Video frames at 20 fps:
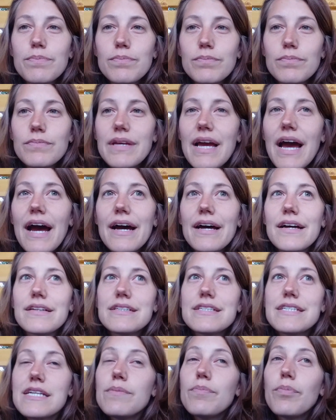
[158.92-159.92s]
yeah,
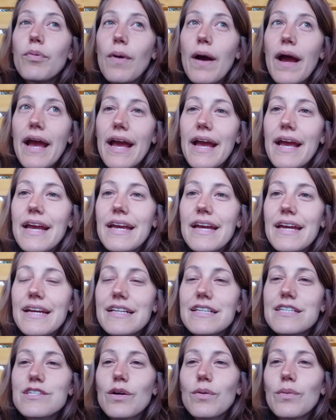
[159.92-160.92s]
deep way.
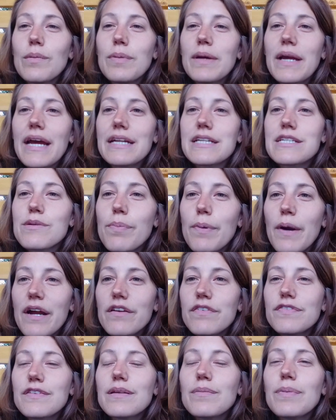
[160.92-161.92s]
And so we began to
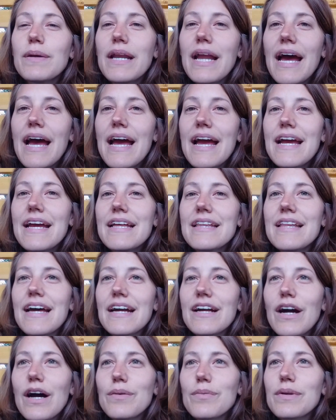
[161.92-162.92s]
pray, Felipe and I,
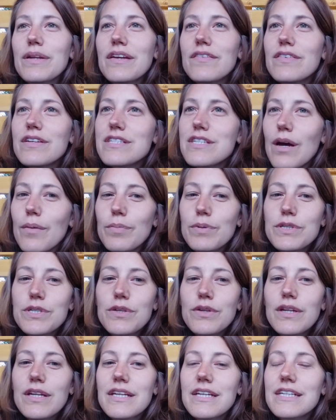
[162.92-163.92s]
that God would give us the
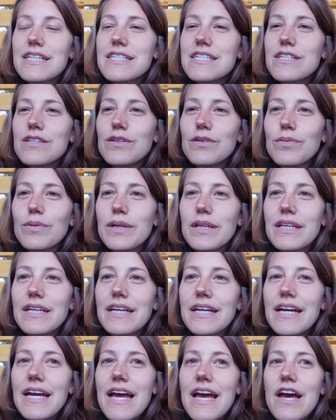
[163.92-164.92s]
opportunity to
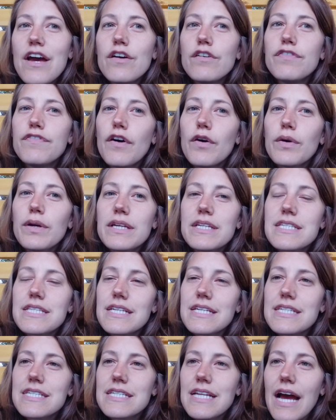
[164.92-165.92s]
really focus
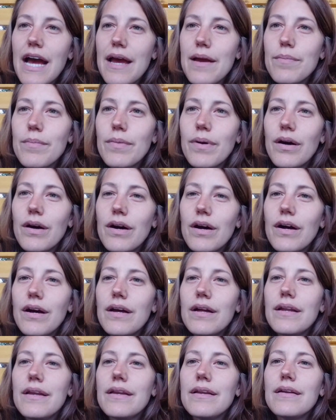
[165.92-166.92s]
this time
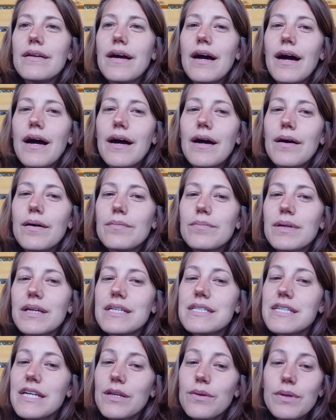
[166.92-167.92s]
on um,
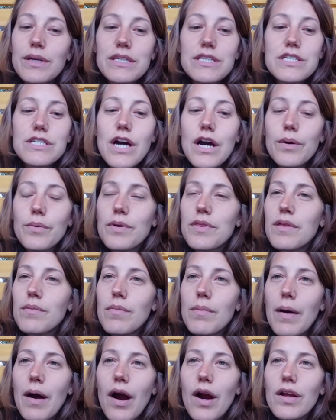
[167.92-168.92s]
continuing to talk with
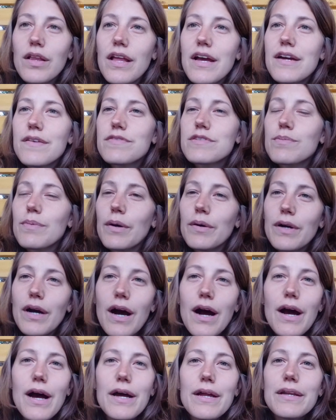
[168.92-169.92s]
them about our lives, about
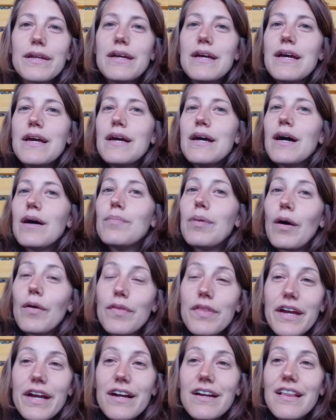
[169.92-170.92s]
God,
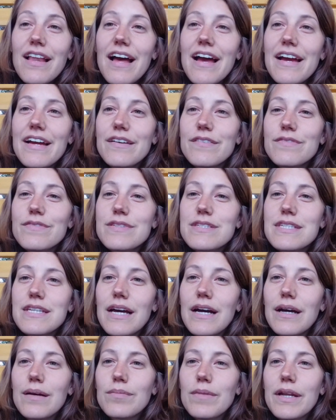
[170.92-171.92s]
about their lives,
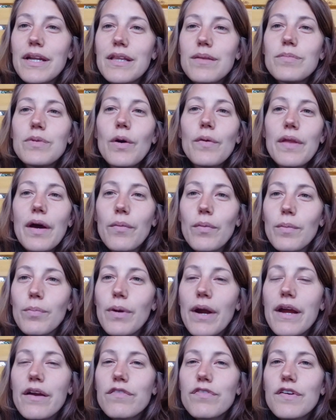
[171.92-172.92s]
um, letting them know that we're
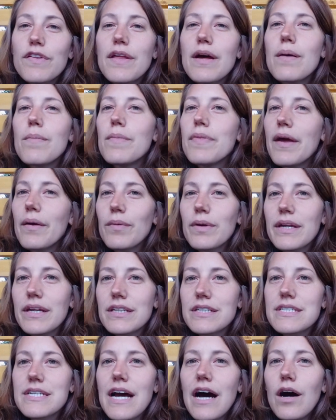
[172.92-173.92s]
praying for them and that we're
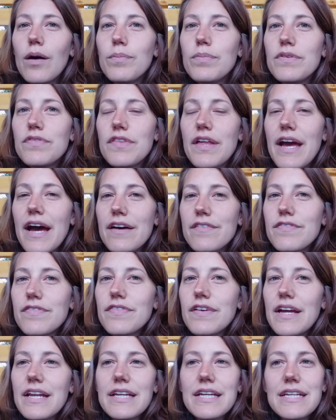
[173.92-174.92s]
here to help if they have
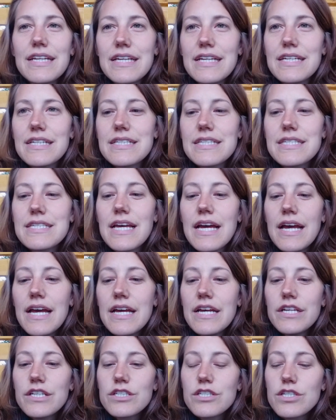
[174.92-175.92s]
any needs.
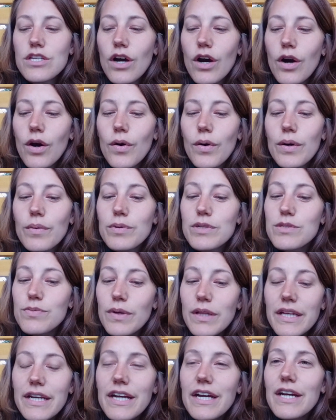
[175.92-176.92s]
So it was
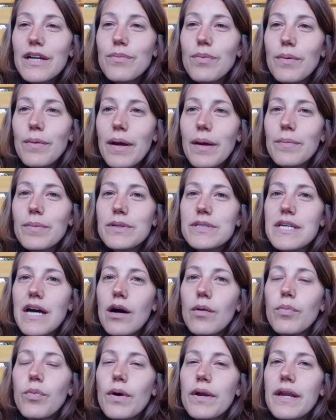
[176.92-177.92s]
really good. We were able to
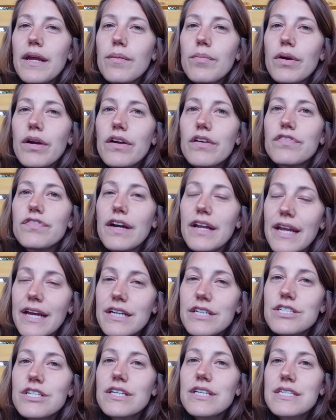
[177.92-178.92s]
help one neighbor
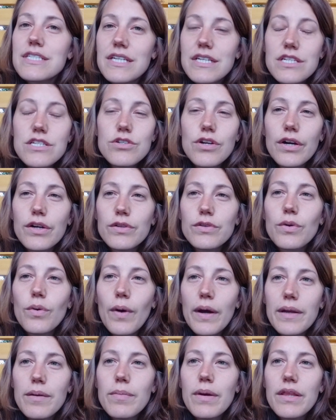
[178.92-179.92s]
financially as they struggled
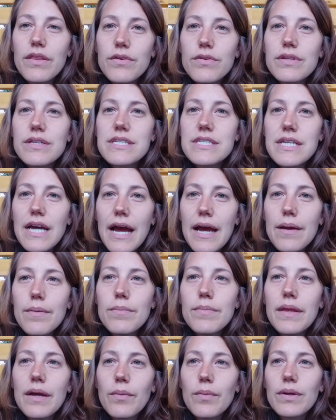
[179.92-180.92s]
quite a bit through this
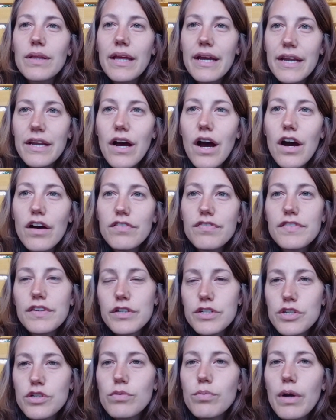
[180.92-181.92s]
time. They were laid off,
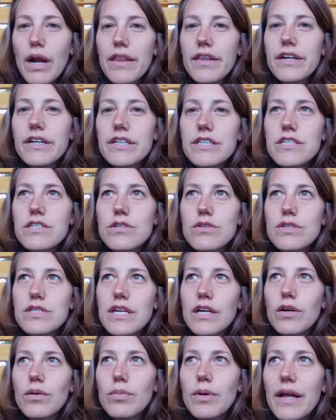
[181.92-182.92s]
Their two brothers, two
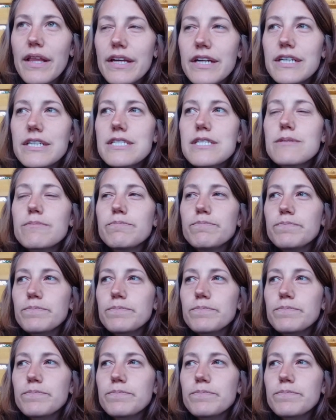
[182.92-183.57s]
single brothers.